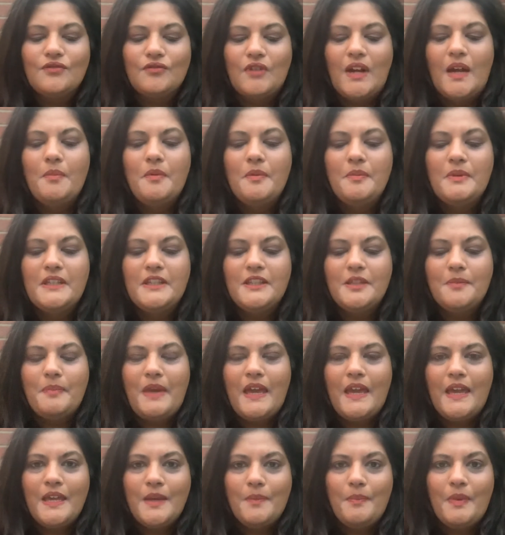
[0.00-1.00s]
grab a piece of
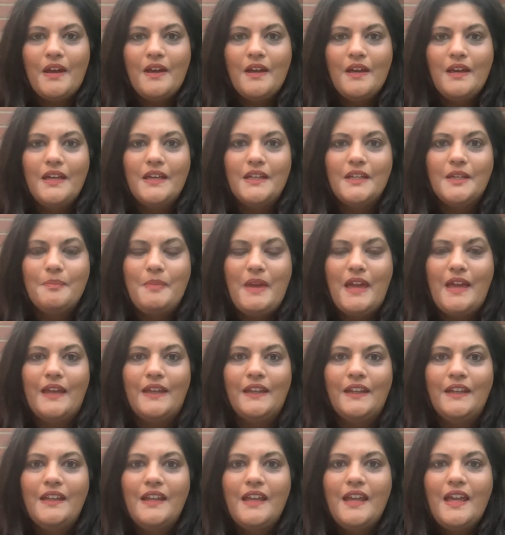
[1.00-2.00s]
paper and a
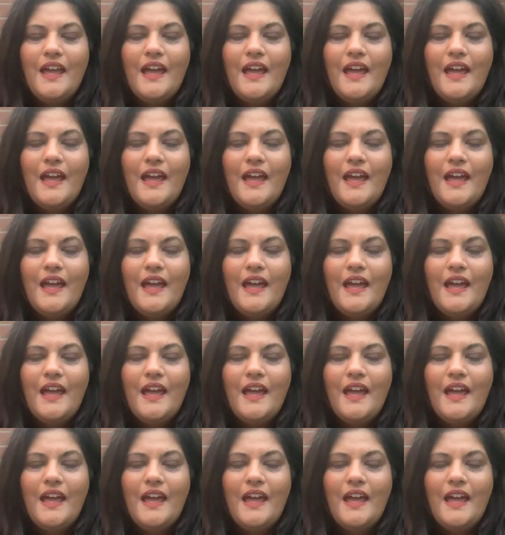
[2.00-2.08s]
pen,